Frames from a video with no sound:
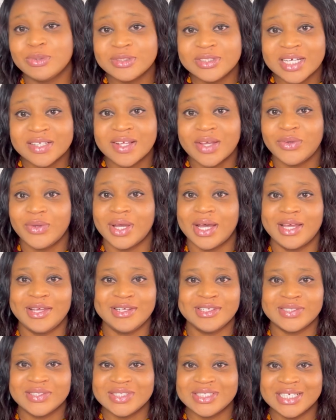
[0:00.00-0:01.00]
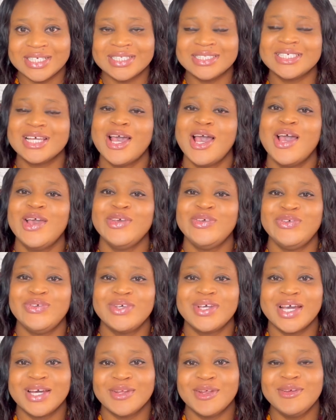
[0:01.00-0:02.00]
doubt that you are a student. You
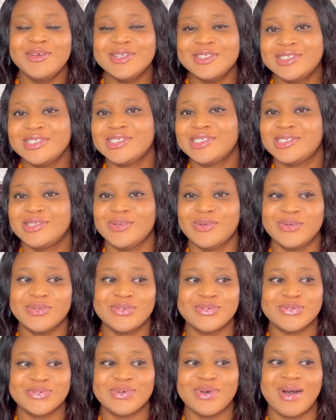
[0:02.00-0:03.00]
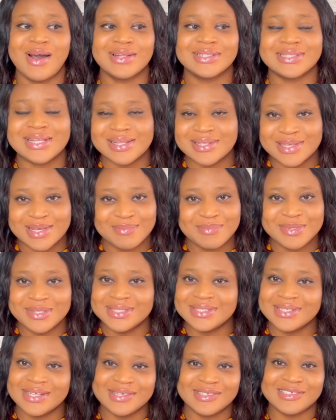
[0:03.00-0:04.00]
cannot use this loan to go and start a
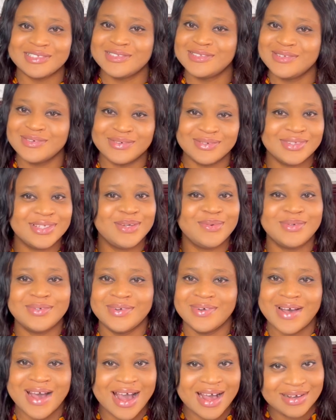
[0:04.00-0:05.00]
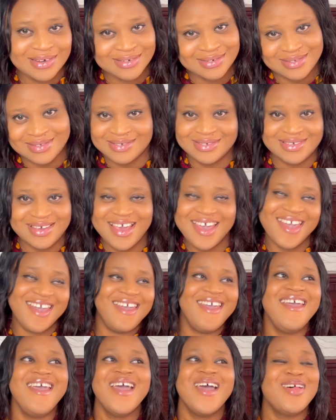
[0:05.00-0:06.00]
business. No, they will not agree.
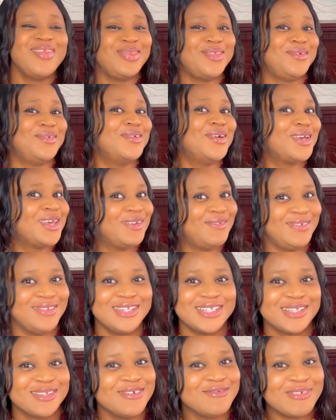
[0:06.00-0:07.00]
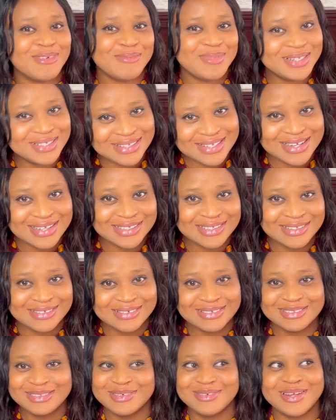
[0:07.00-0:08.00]
They will not give you this loan for business.
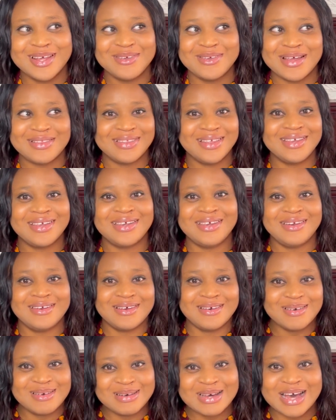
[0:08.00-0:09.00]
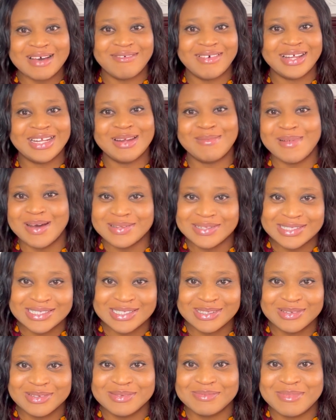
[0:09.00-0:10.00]
So now you are thinking, oh, I've heard about this
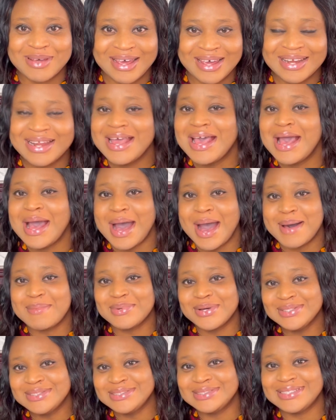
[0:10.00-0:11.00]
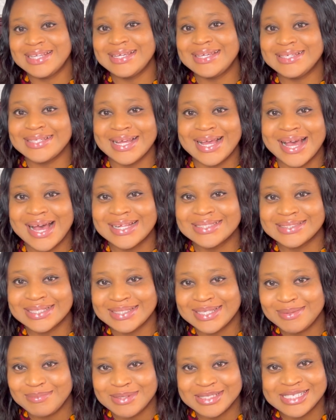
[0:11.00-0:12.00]
loan, man. I'm going to take it and go and start
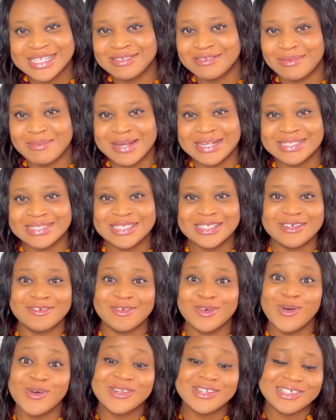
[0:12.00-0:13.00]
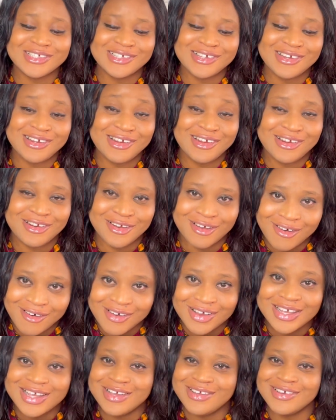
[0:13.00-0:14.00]
a business for myself. Oh,
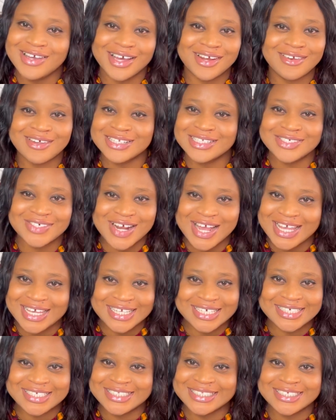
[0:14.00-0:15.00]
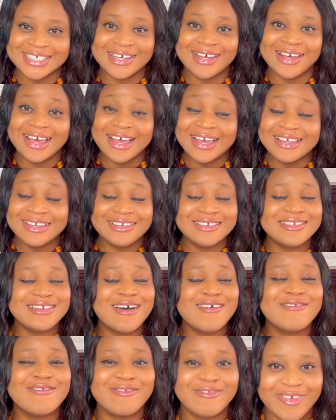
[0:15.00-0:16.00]
till you cannot try it. You
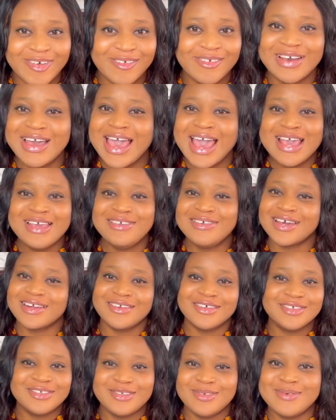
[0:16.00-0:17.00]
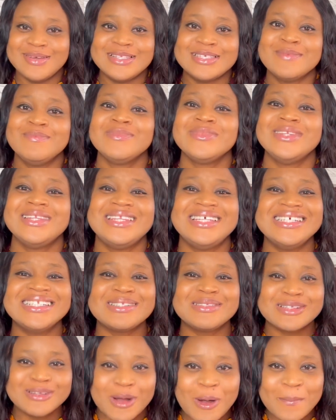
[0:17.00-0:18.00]
don't fail. You cannot do it.
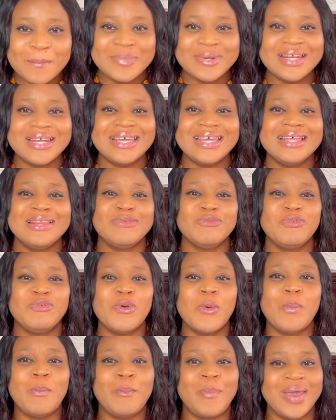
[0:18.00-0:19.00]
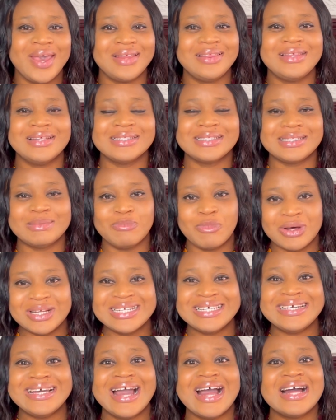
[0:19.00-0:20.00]
This company will pay this
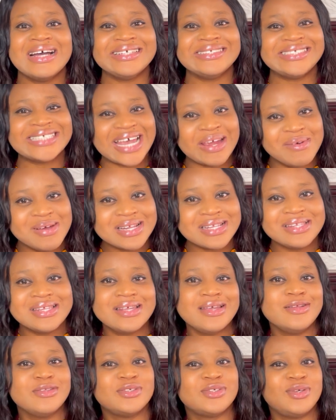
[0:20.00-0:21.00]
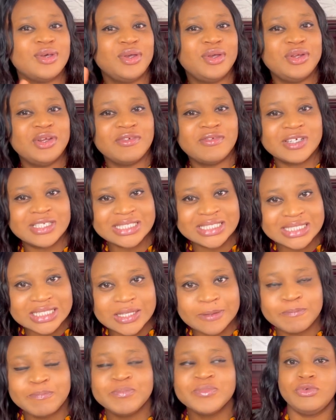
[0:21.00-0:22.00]
money directly to your
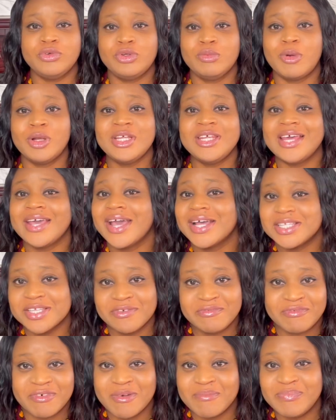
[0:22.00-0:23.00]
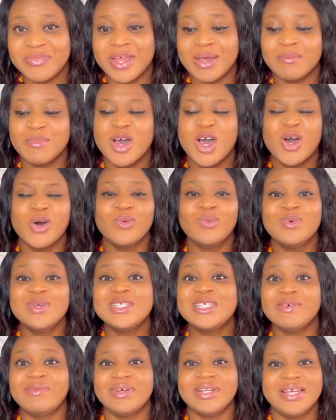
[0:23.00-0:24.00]
university. The money you're getting from them won't
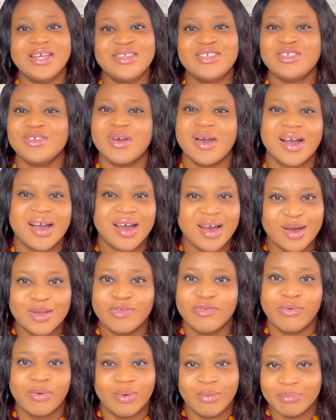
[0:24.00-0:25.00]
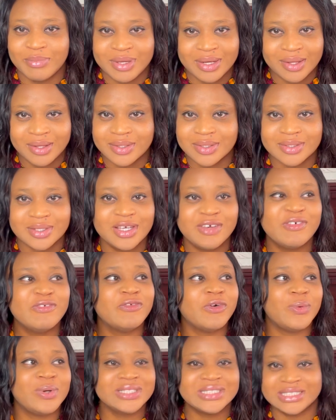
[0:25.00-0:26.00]
even hit your account for 1 minute, even
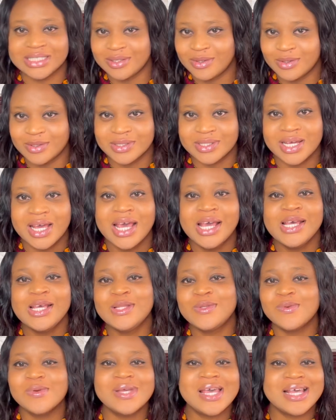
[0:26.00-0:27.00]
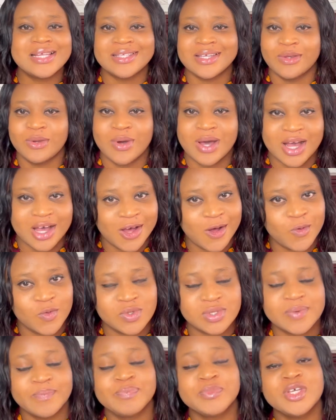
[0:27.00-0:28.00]
for 1 second. It won't enter your account.
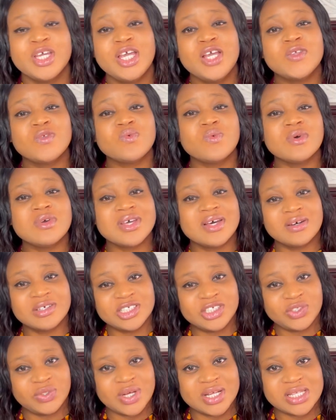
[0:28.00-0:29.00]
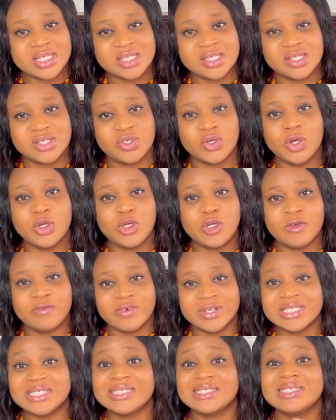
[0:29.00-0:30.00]
It will go straight to your
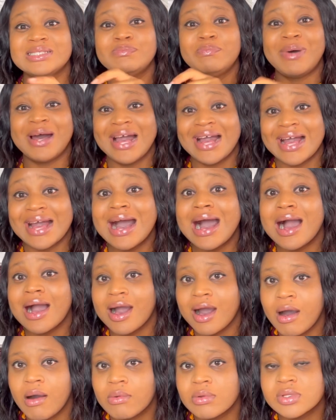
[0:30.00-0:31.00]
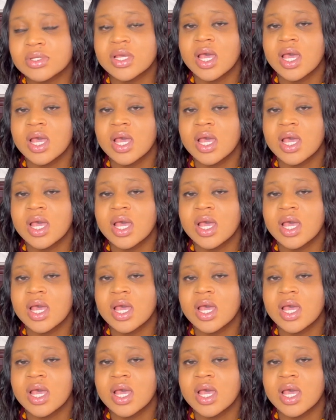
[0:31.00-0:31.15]
university's bank account.